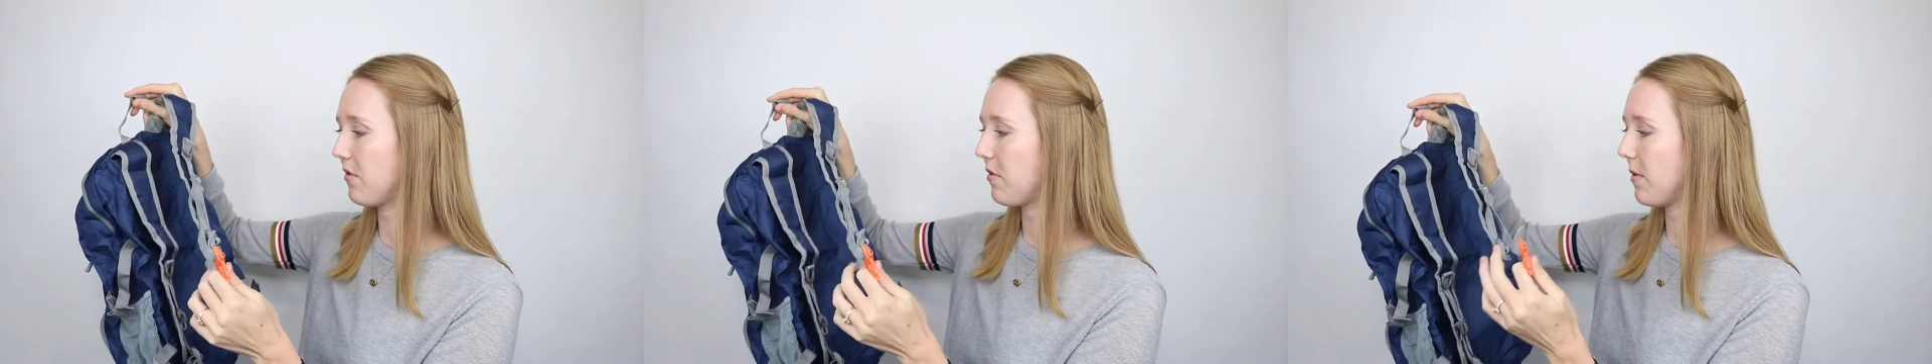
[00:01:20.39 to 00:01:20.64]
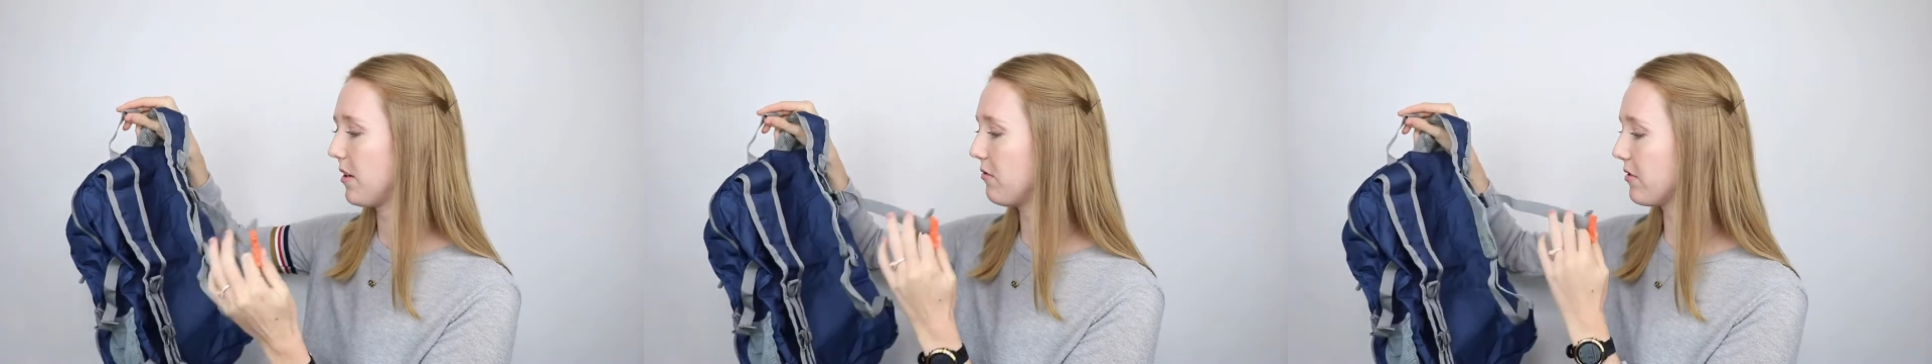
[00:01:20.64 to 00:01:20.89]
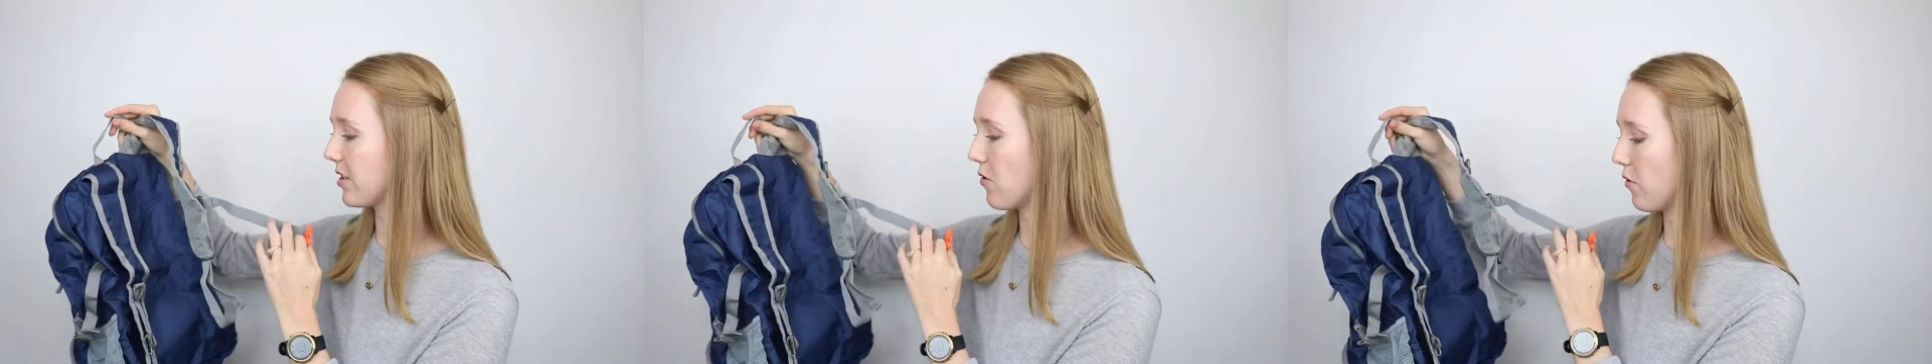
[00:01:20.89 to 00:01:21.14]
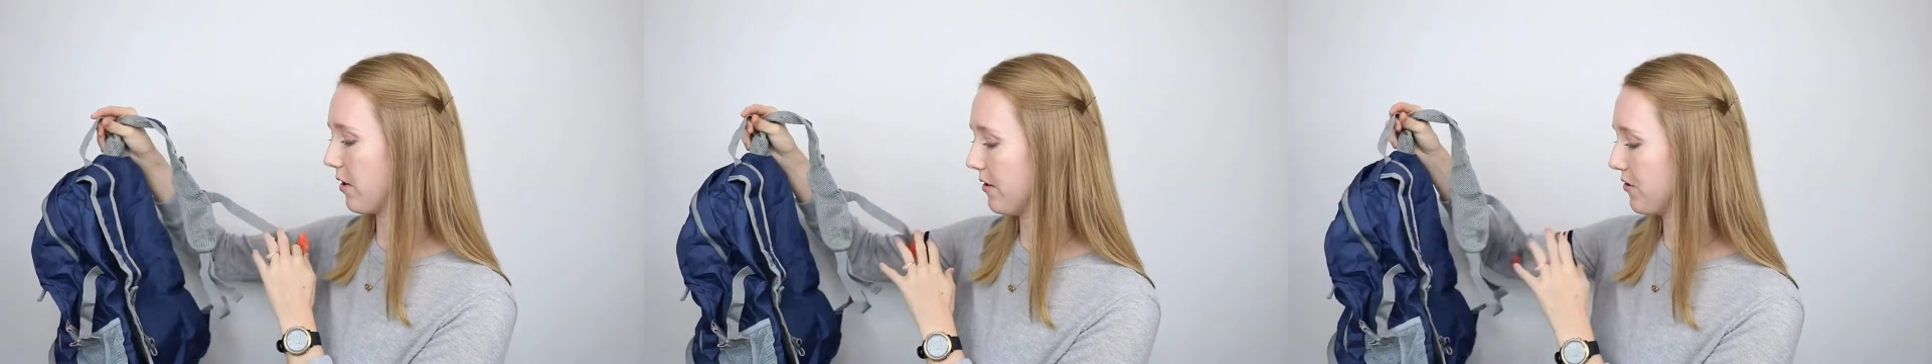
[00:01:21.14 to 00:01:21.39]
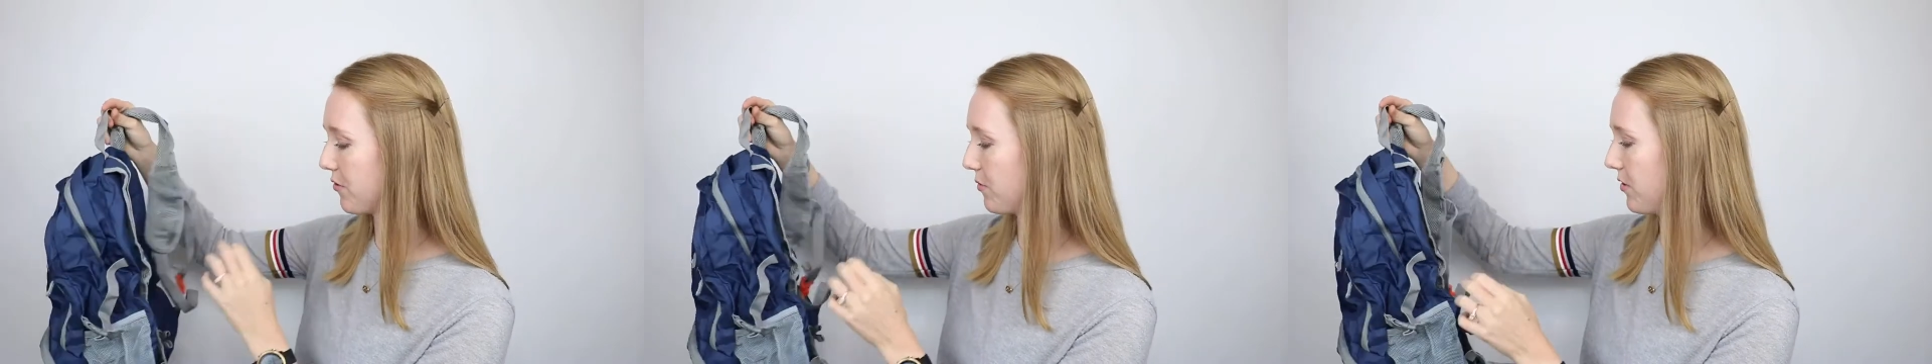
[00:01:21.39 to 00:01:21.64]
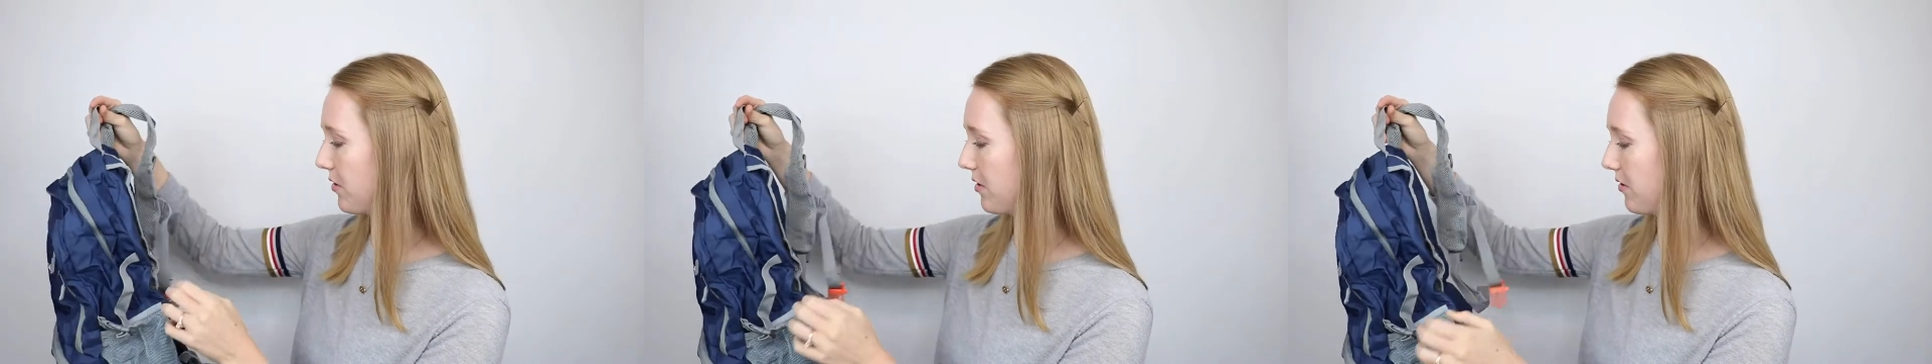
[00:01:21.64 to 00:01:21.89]
The buckle is orange,
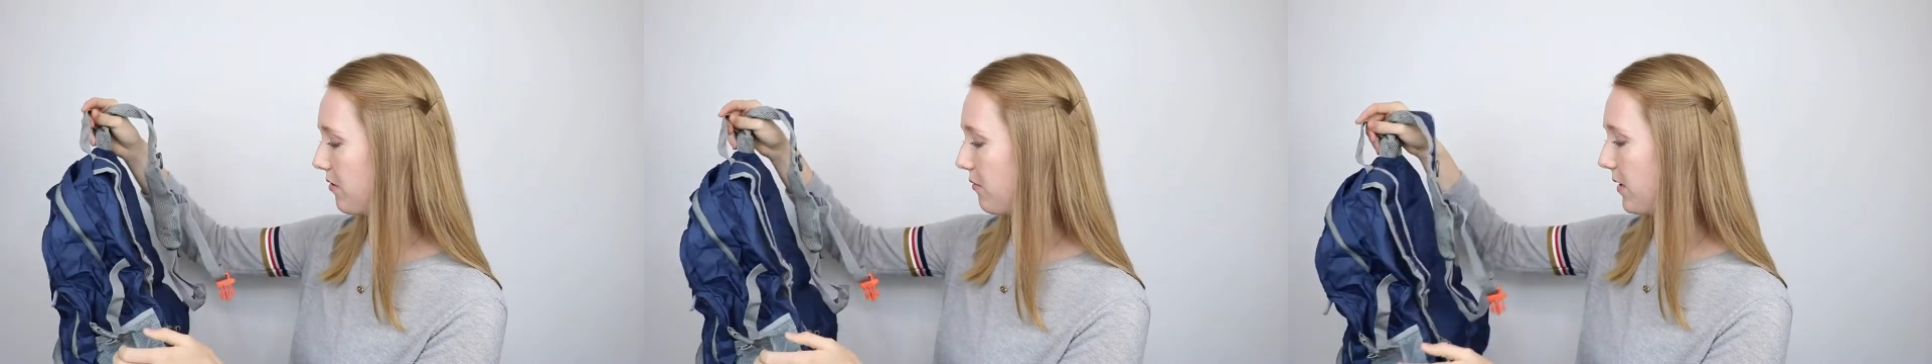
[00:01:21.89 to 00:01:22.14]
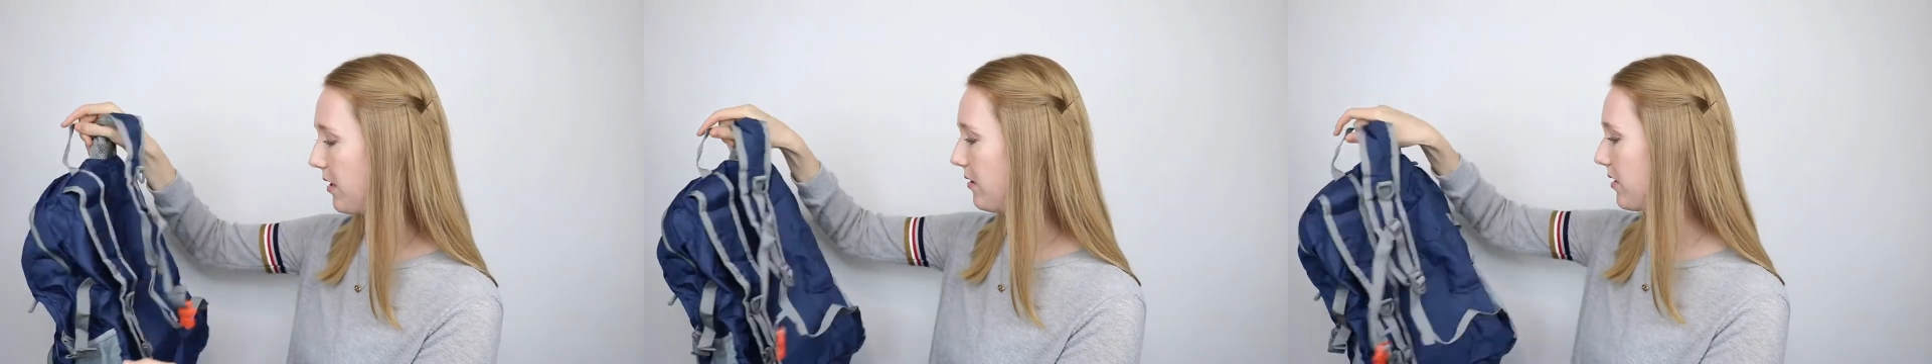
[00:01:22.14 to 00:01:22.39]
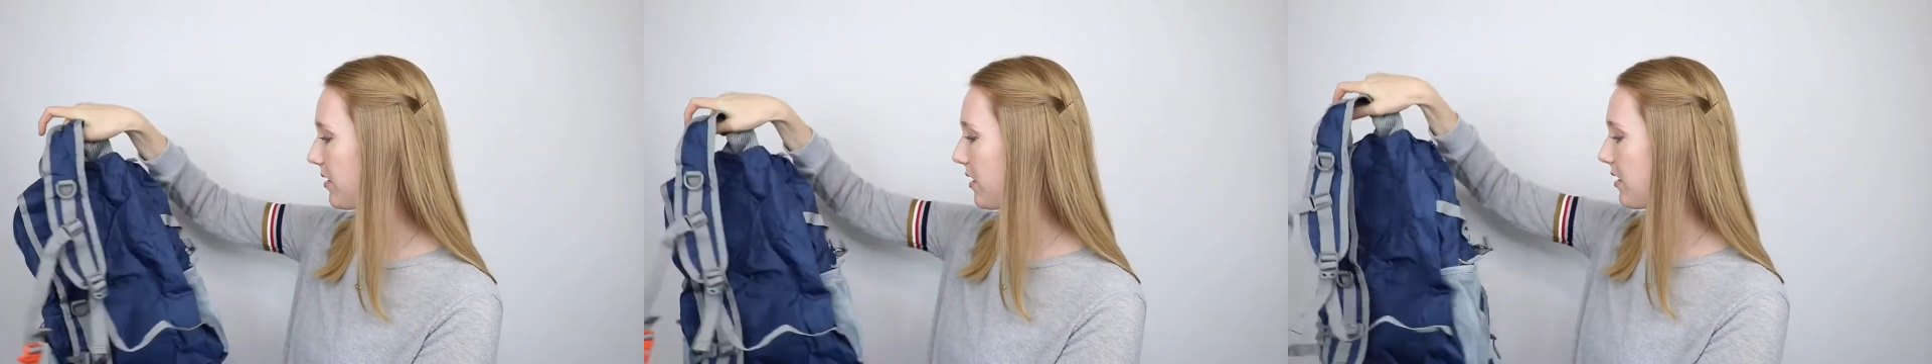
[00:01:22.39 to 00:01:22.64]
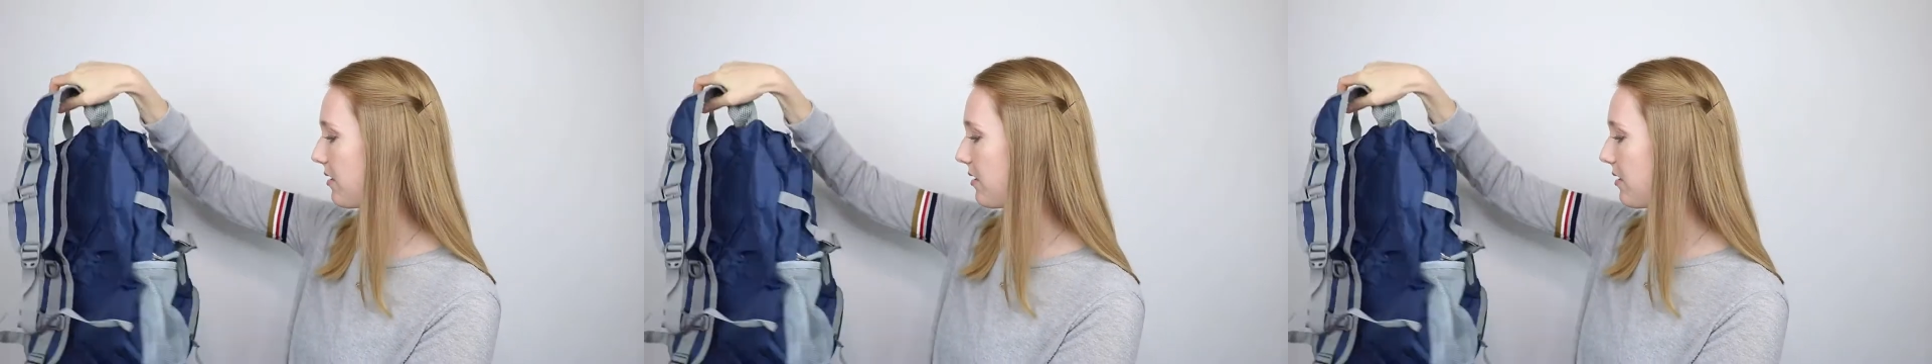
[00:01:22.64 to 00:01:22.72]
which is a little weird because it